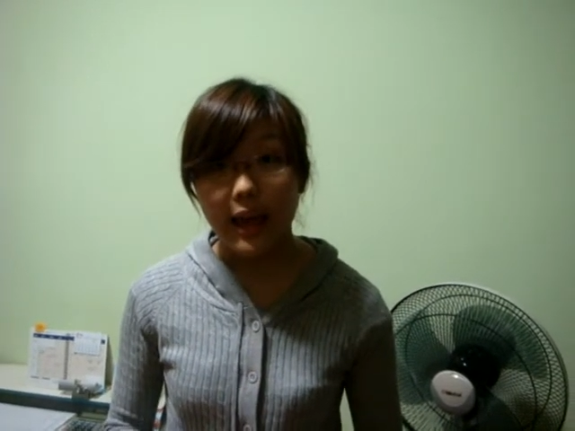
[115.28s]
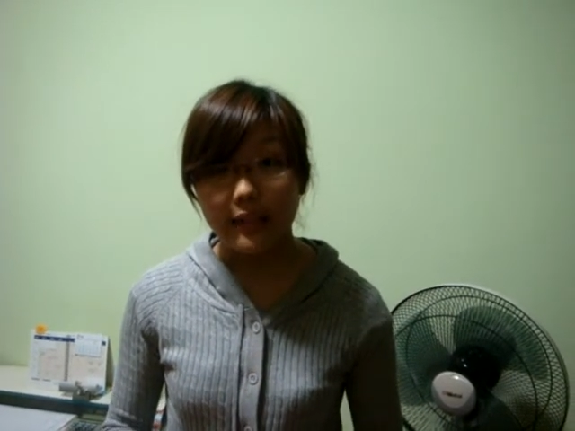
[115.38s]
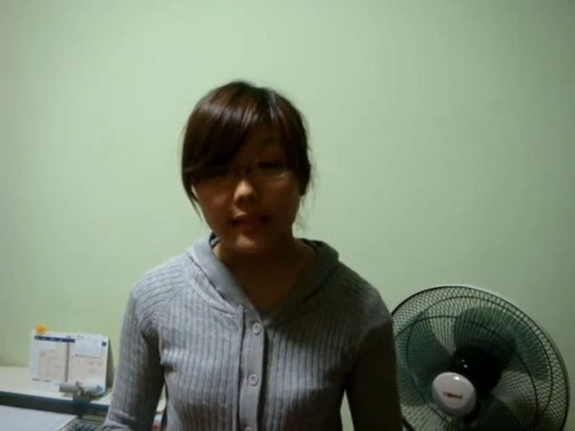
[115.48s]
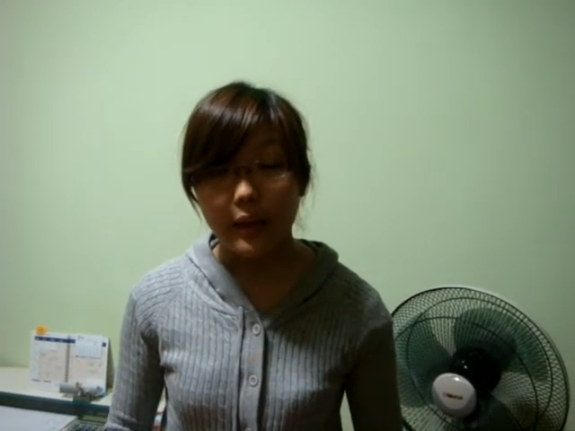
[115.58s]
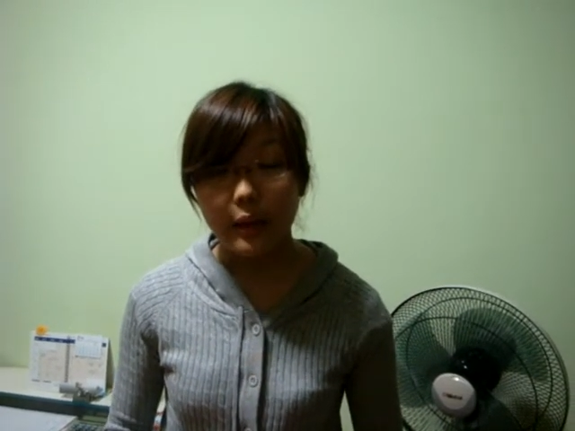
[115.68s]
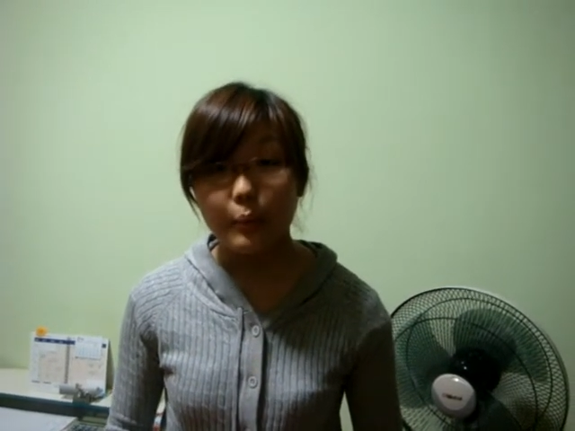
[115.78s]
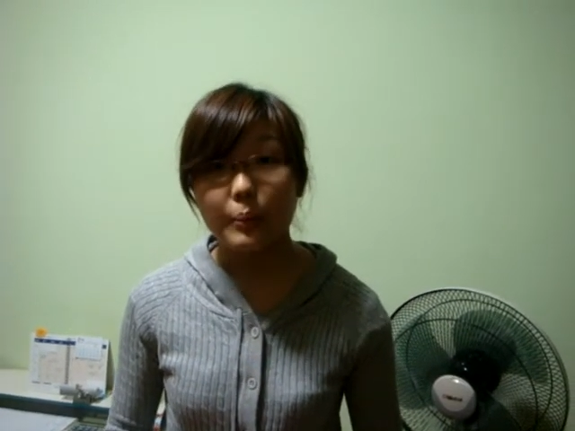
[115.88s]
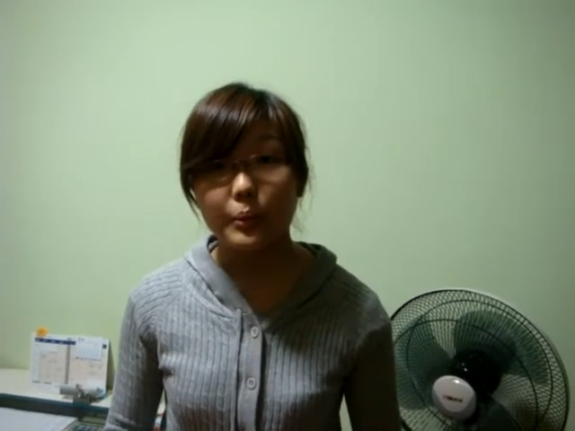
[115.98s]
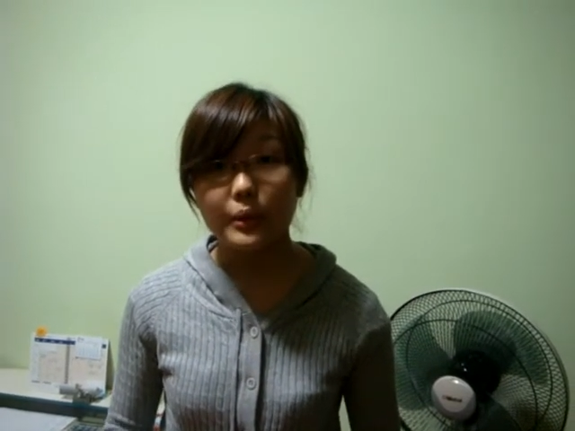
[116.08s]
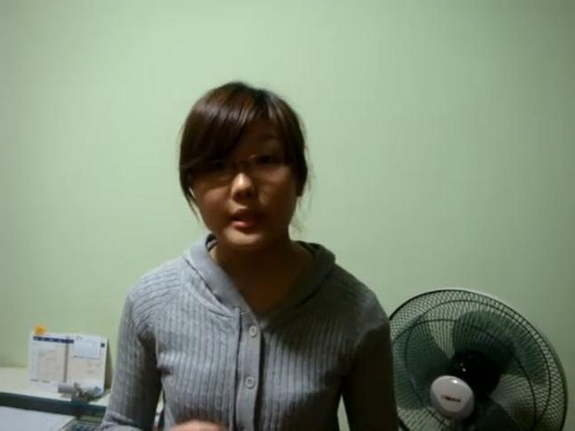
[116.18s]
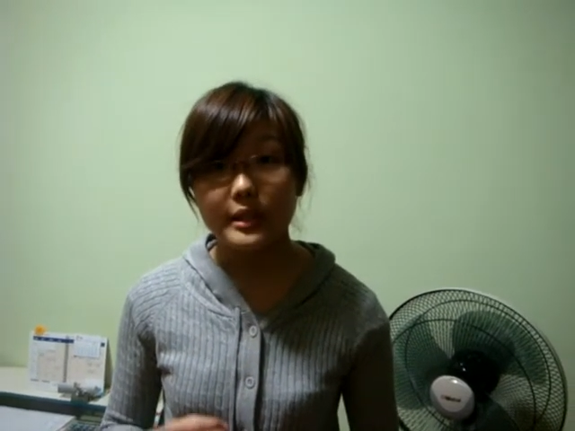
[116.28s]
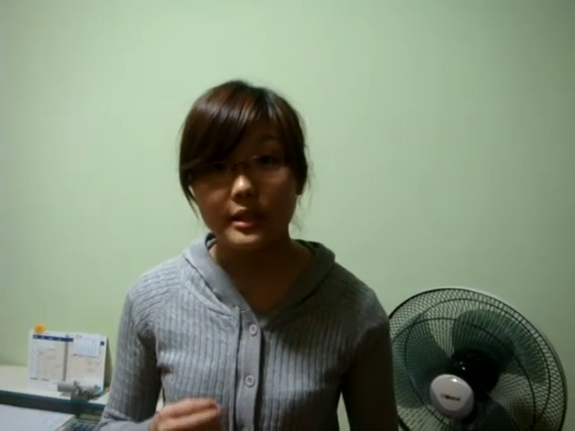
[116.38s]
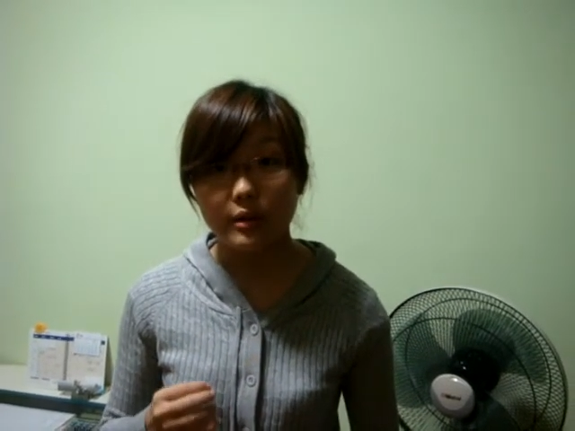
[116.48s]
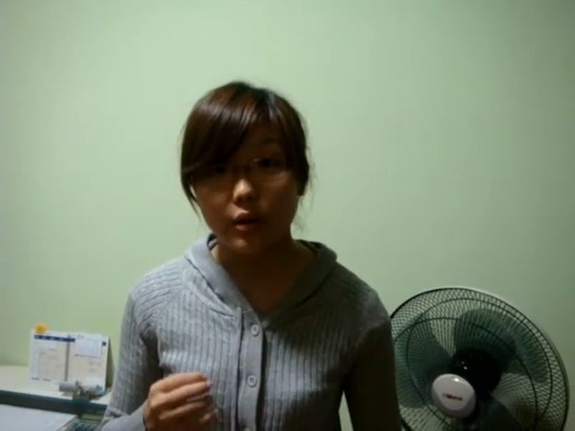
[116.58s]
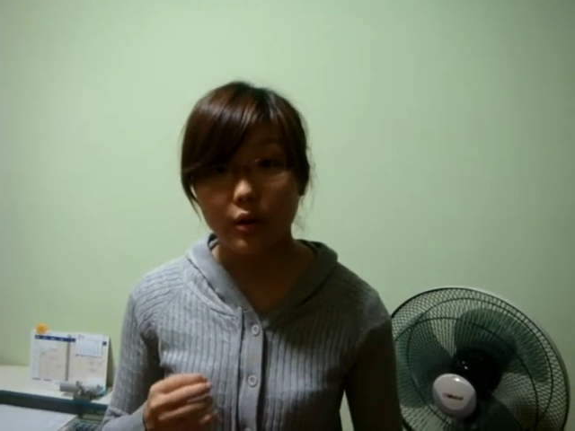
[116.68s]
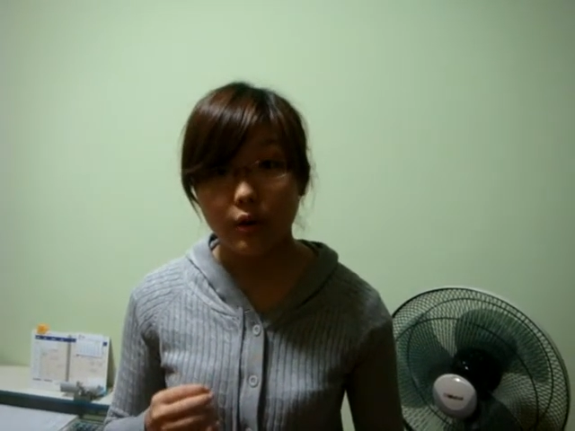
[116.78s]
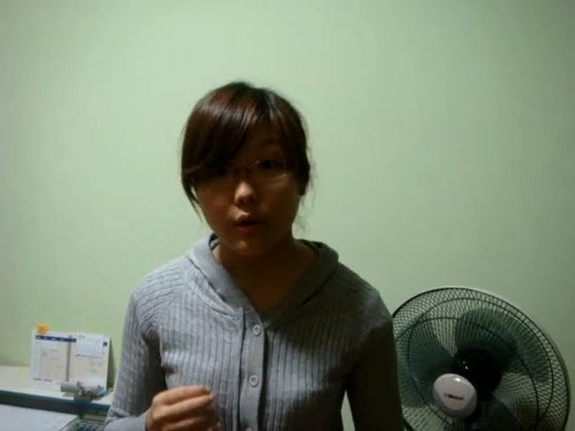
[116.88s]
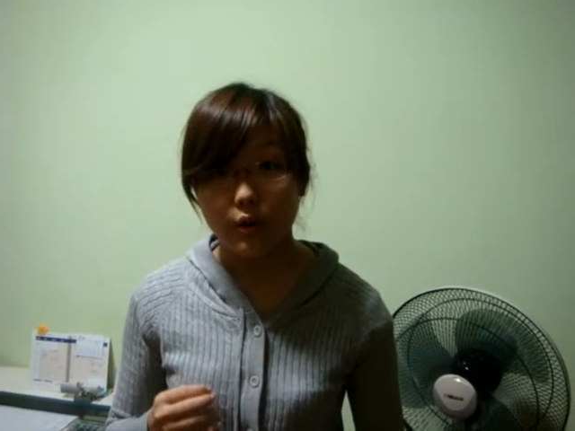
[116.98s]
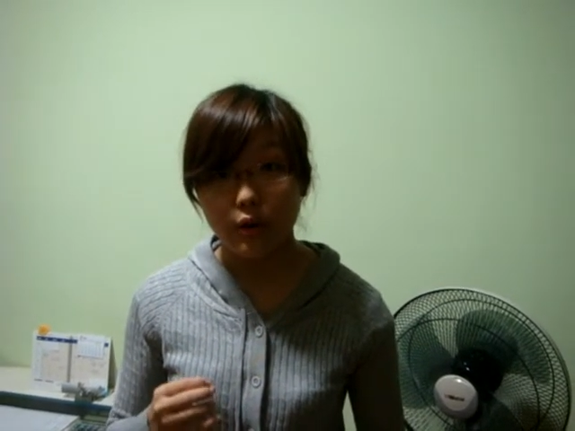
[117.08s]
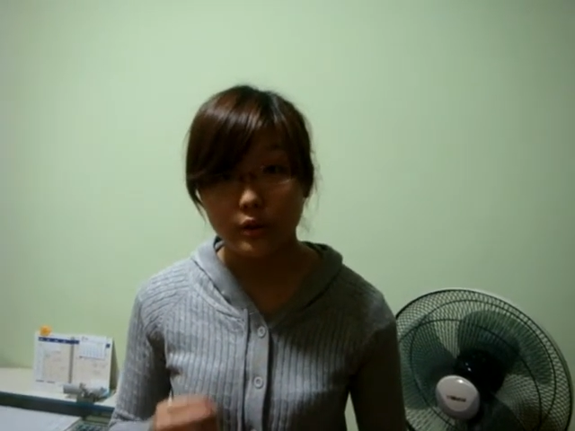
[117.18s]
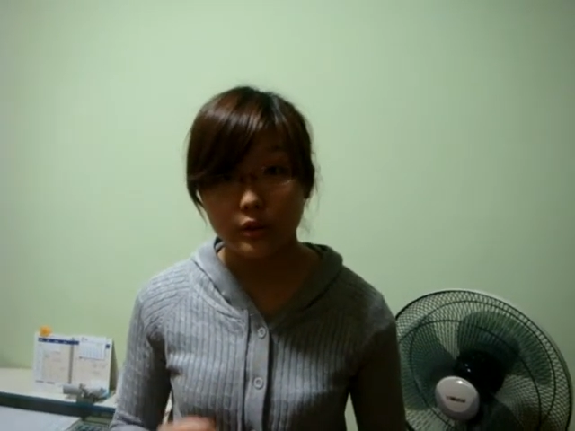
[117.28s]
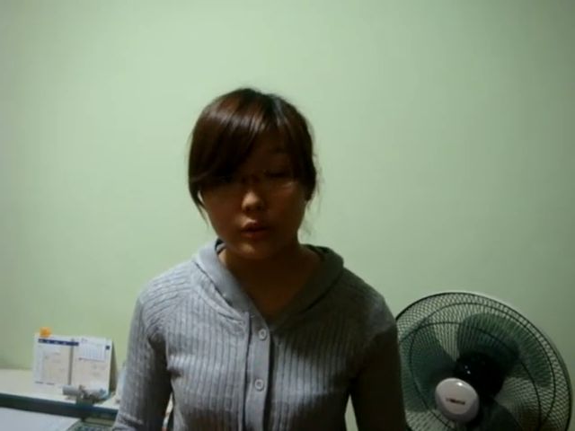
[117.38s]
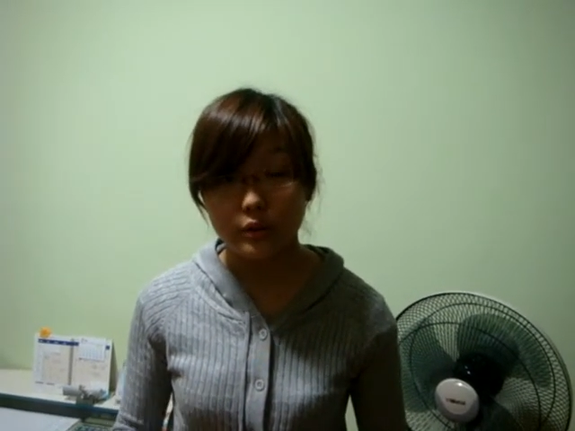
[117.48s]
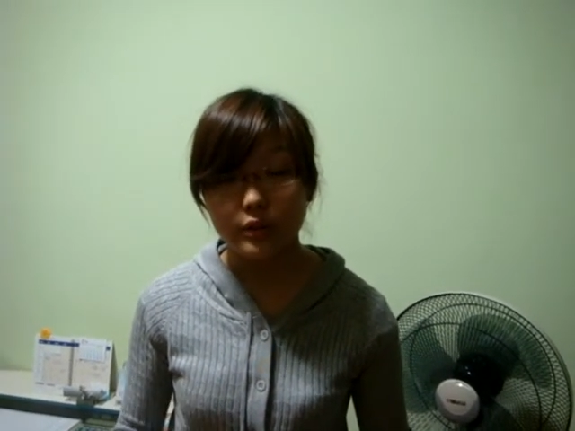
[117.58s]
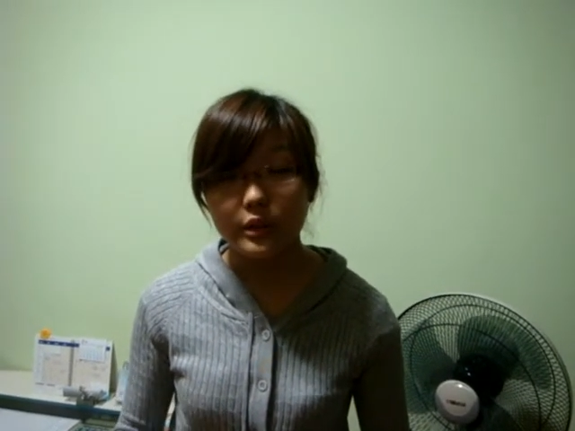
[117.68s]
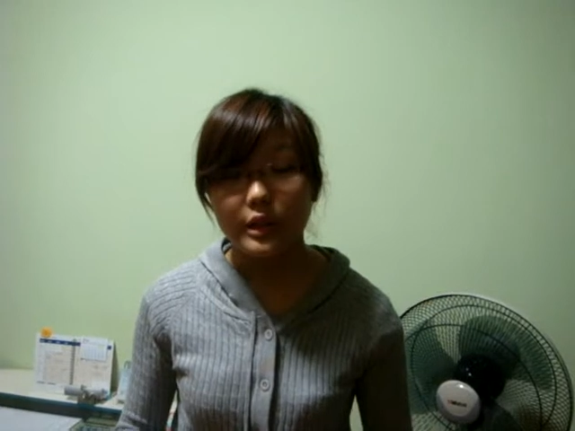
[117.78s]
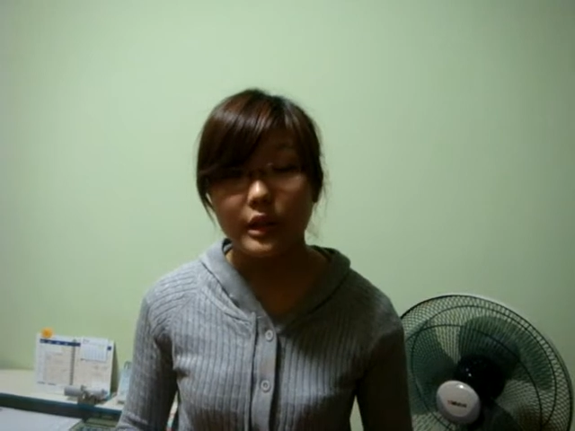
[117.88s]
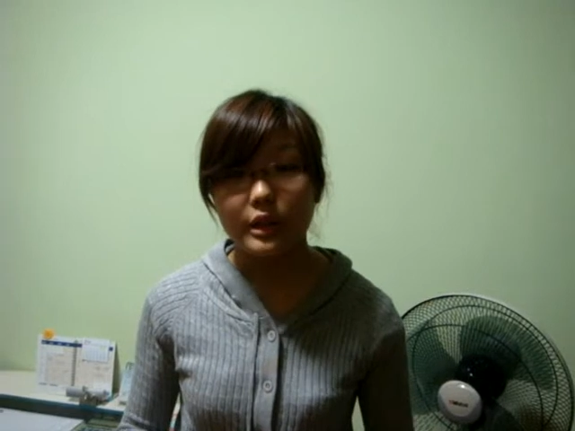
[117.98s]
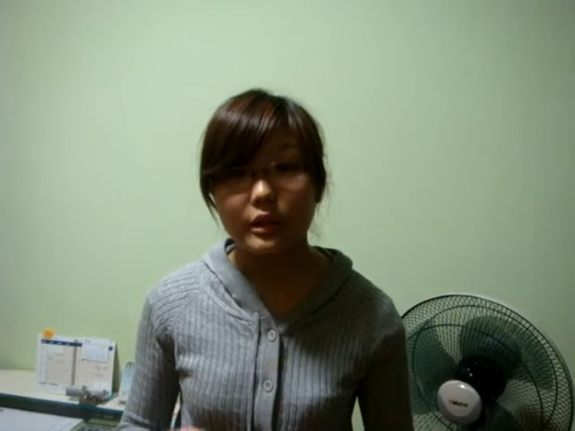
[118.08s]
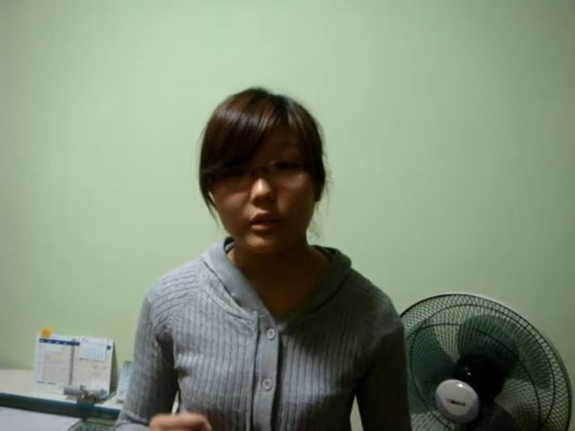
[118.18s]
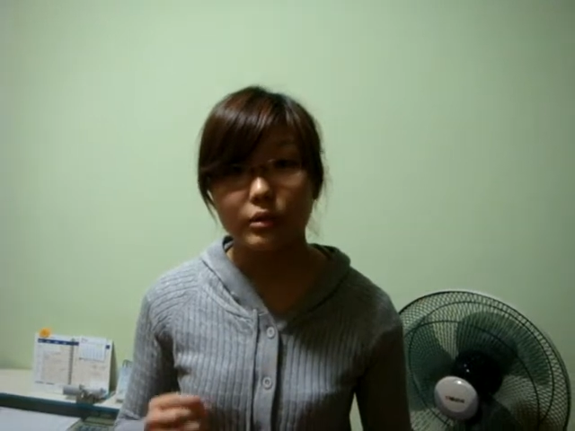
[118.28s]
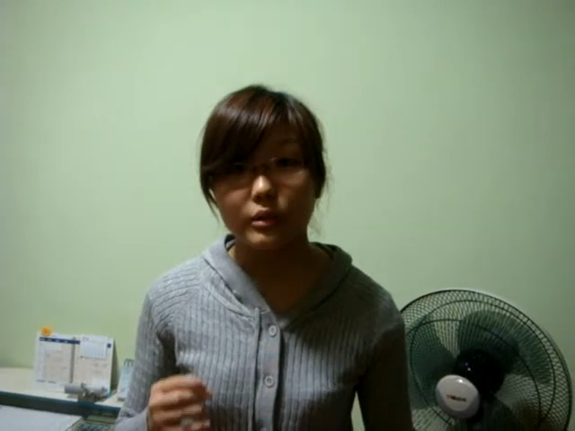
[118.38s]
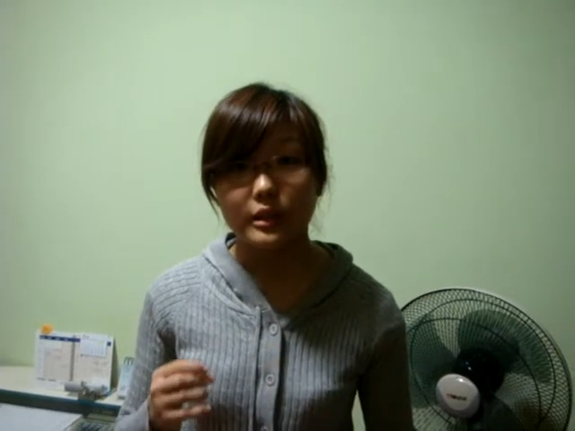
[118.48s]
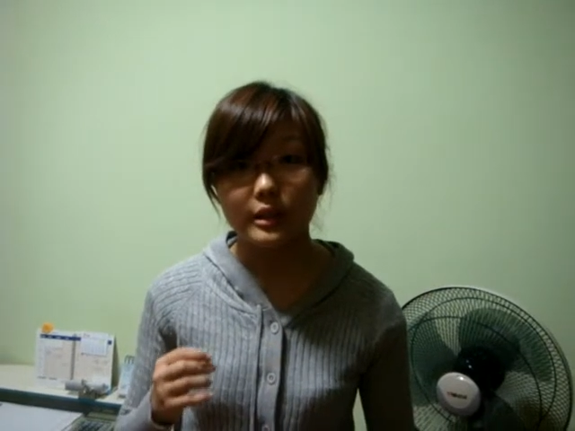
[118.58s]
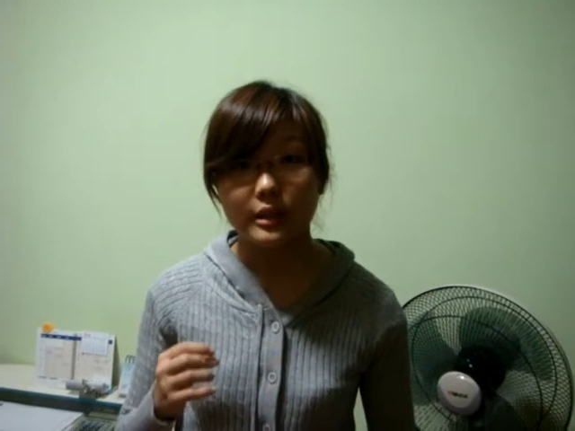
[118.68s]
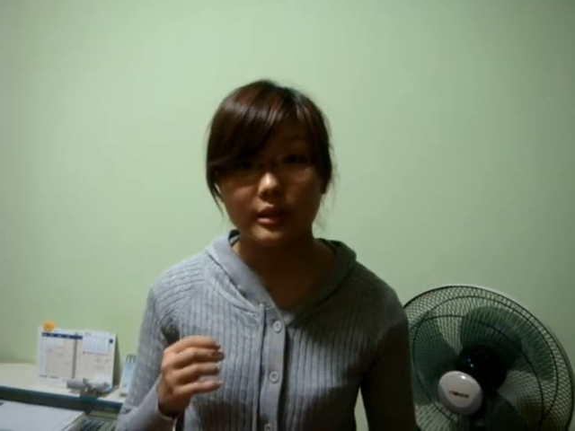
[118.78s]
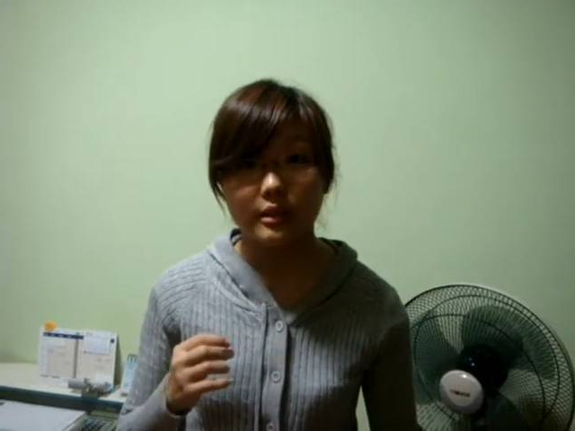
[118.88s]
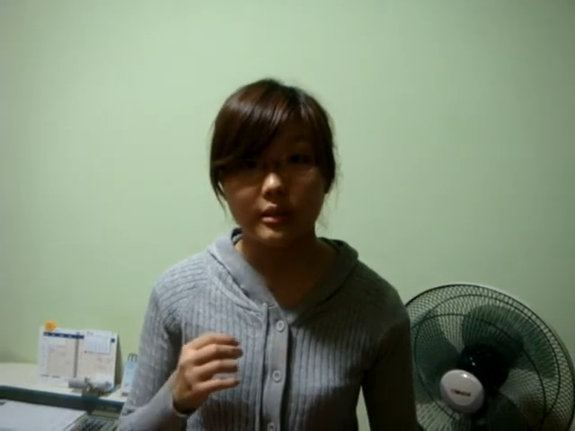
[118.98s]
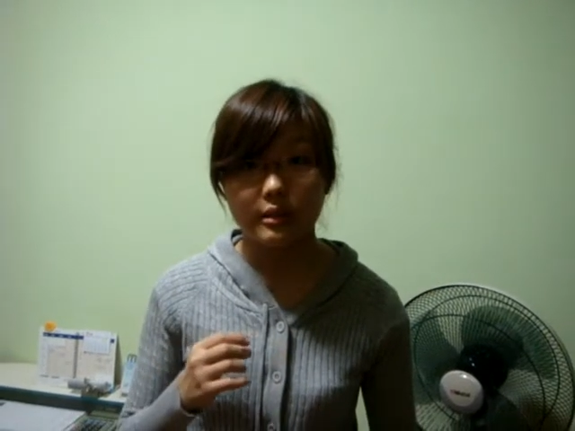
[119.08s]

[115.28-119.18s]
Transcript: and then we put this audio into the